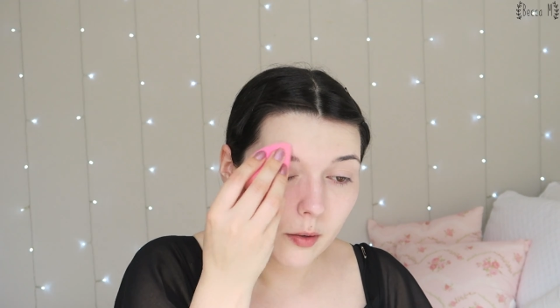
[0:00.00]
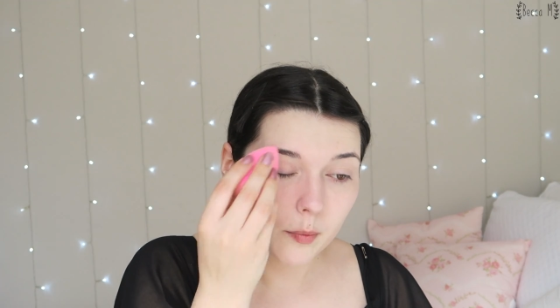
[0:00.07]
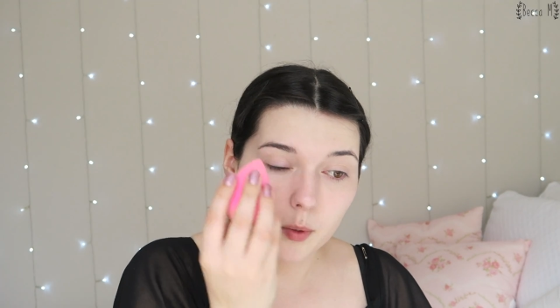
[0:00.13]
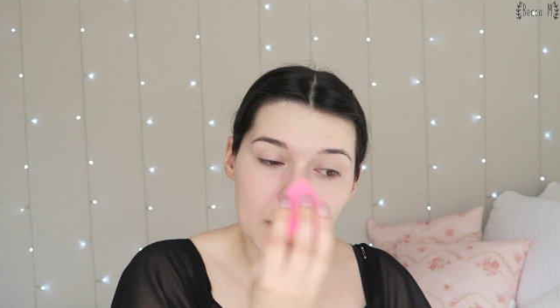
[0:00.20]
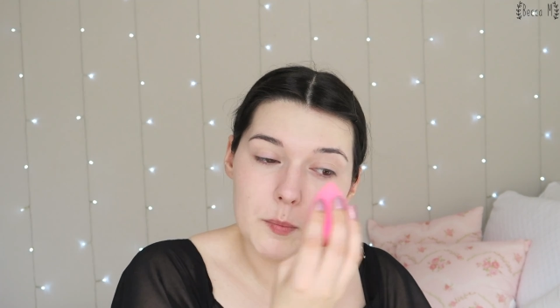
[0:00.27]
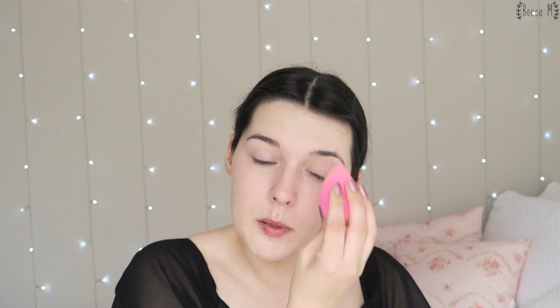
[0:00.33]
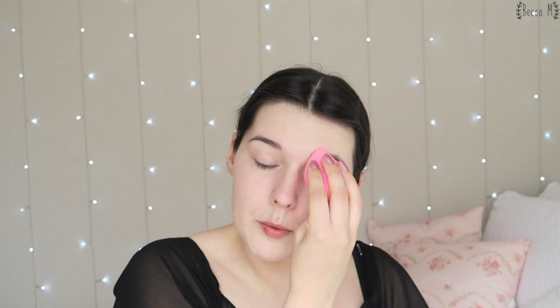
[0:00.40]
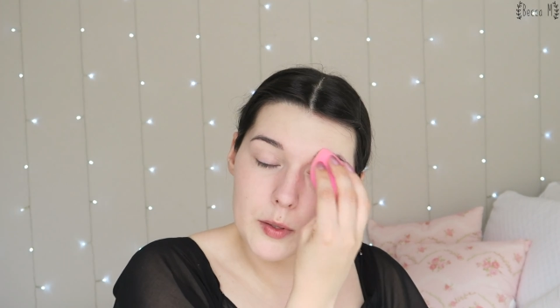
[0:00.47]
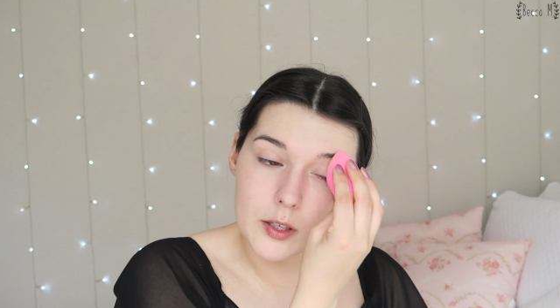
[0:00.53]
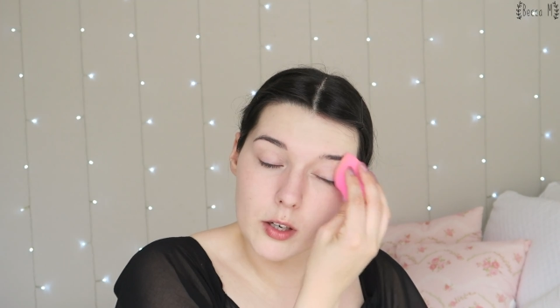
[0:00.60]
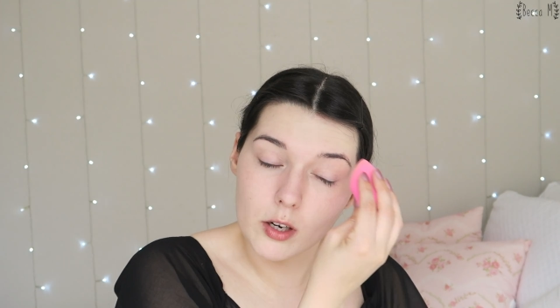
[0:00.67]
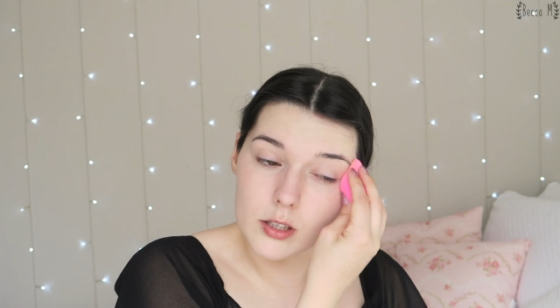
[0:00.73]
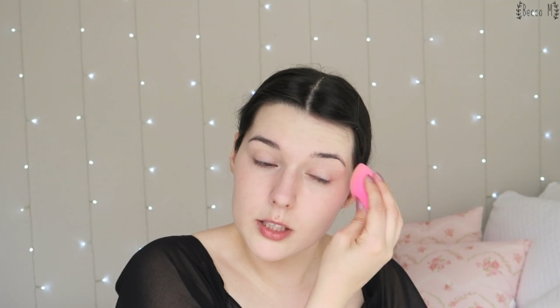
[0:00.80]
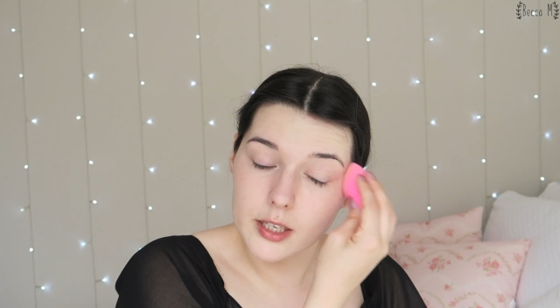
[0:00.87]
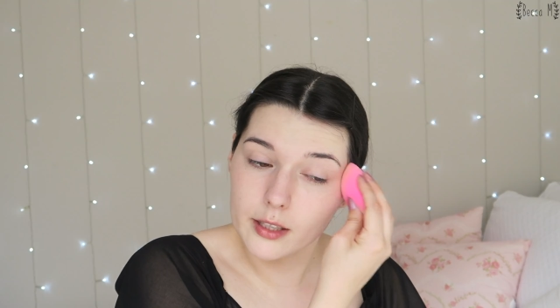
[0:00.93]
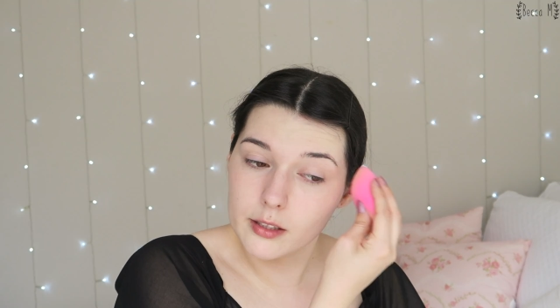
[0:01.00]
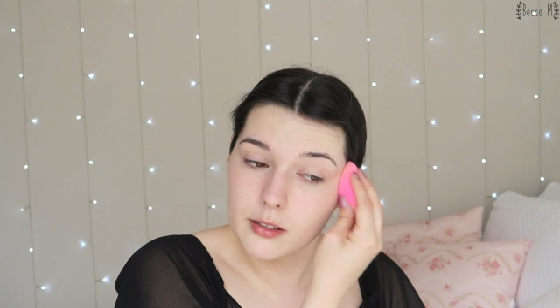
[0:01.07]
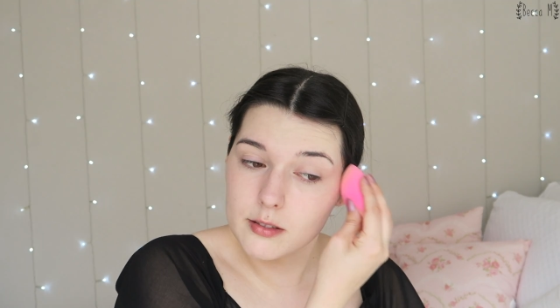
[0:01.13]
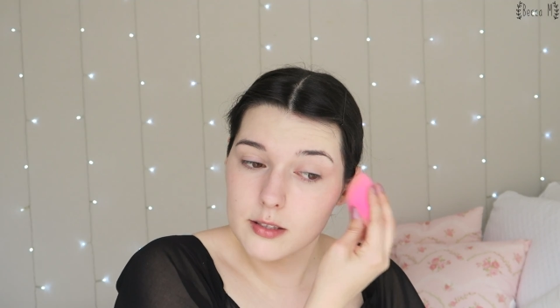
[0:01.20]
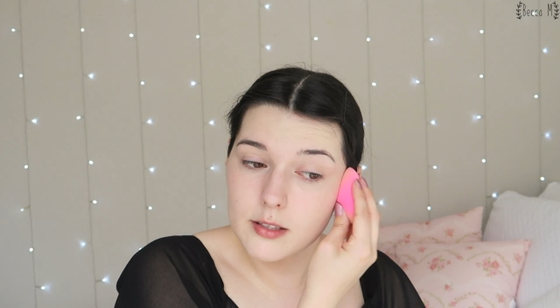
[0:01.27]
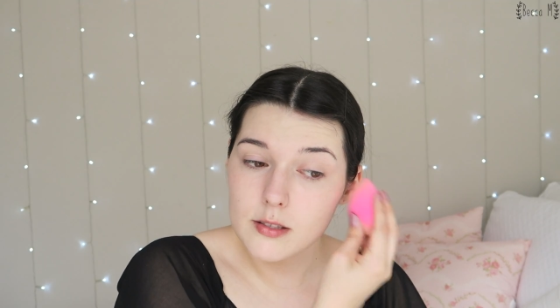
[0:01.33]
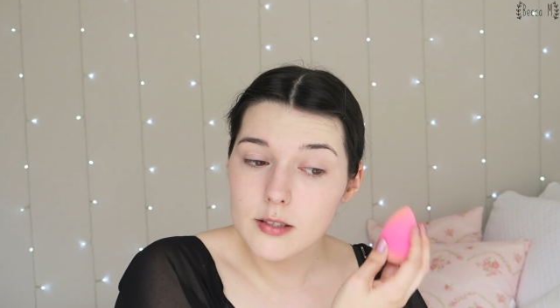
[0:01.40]
I'm going to be wearing contact
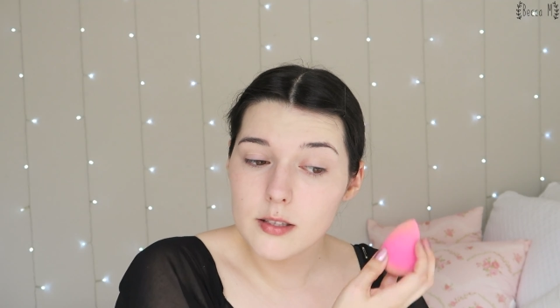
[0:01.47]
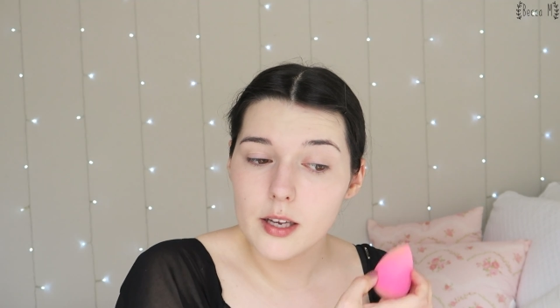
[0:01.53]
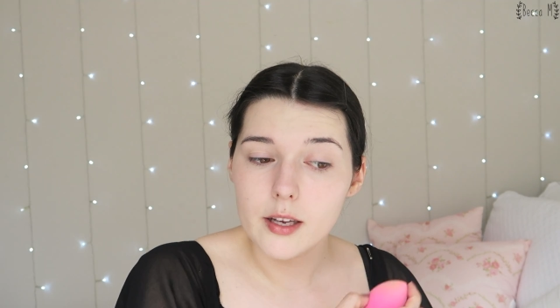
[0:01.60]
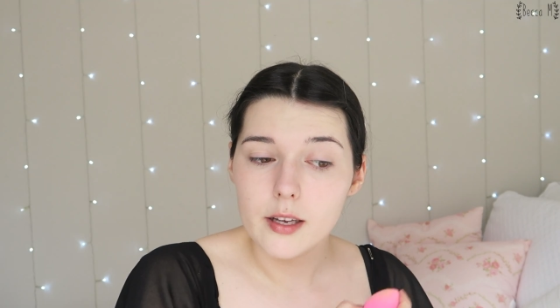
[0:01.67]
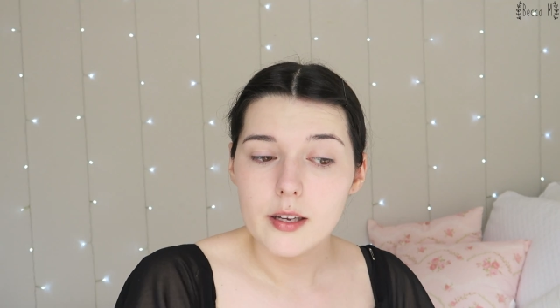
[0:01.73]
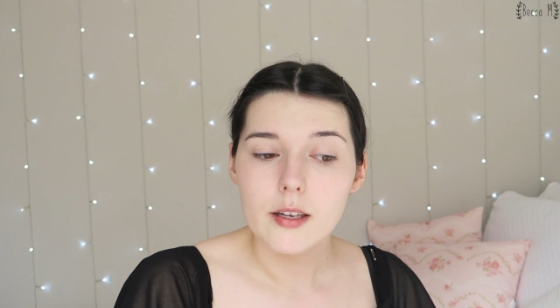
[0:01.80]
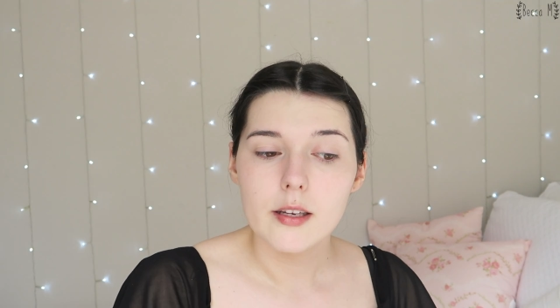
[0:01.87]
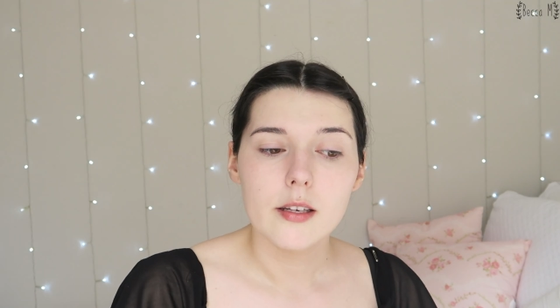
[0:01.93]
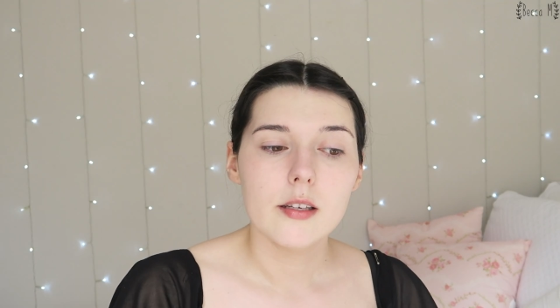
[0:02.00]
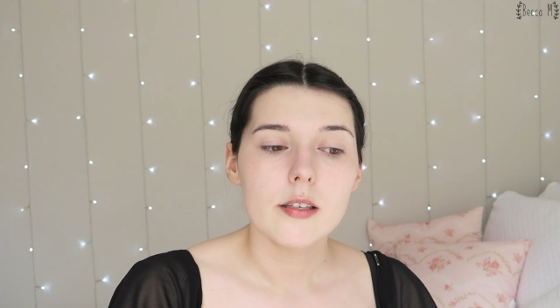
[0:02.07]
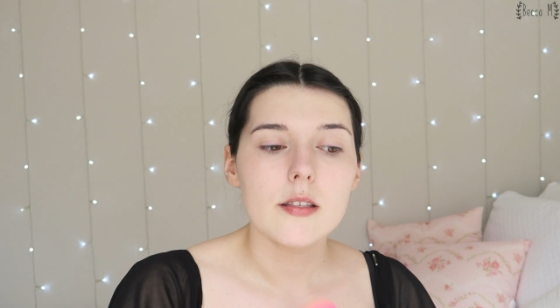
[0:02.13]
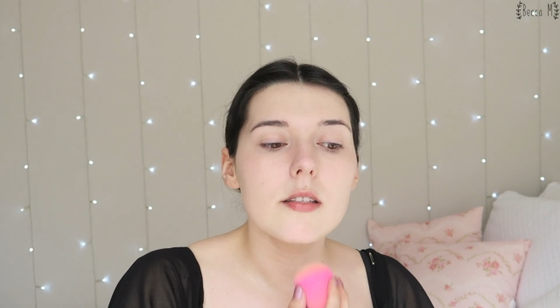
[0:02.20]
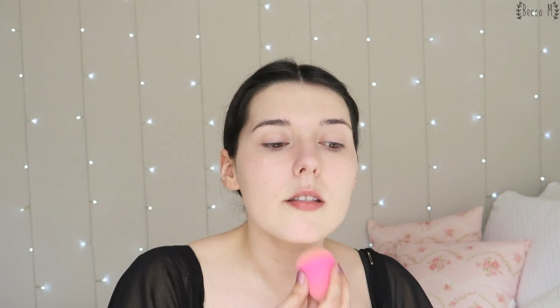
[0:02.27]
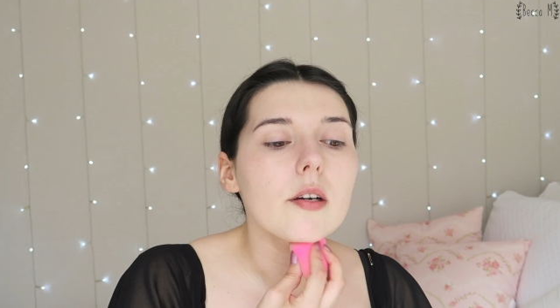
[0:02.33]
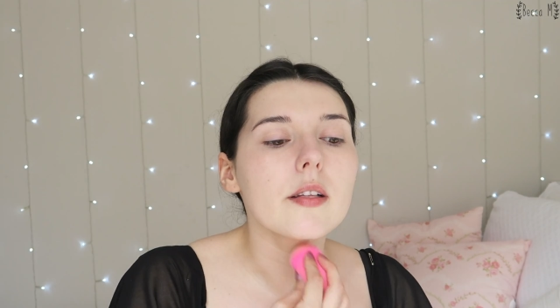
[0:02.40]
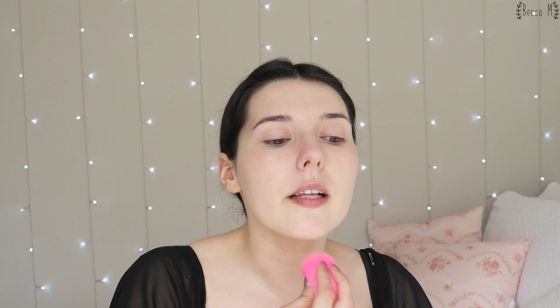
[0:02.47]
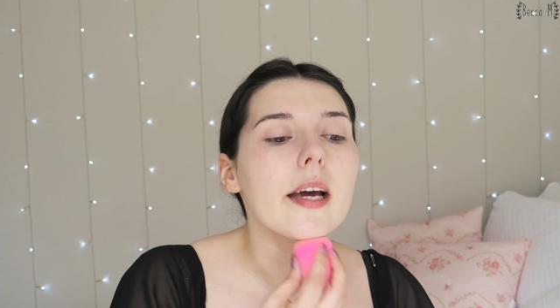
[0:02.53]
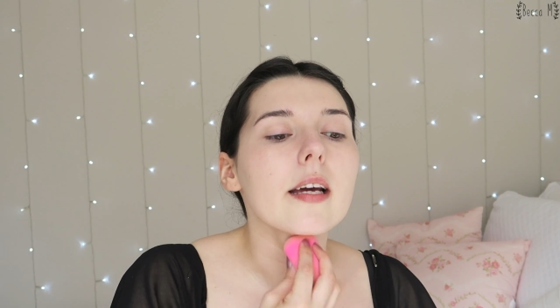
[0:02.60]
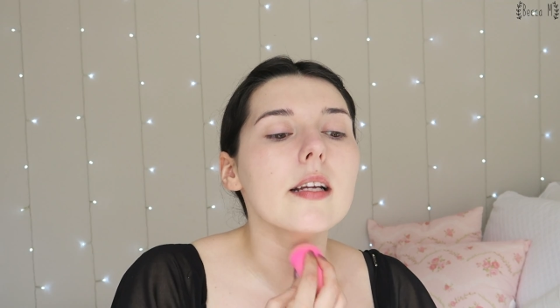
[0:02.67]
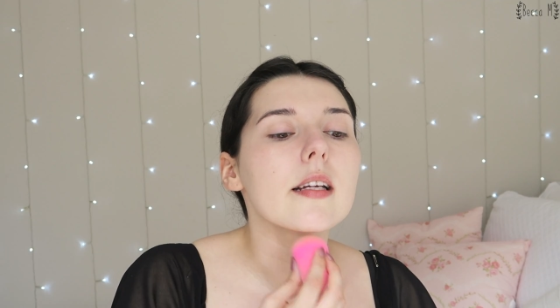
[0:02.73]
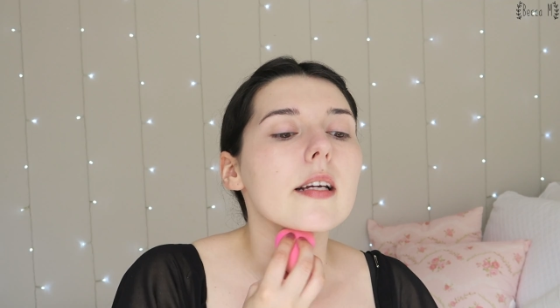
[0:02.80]
lenses so that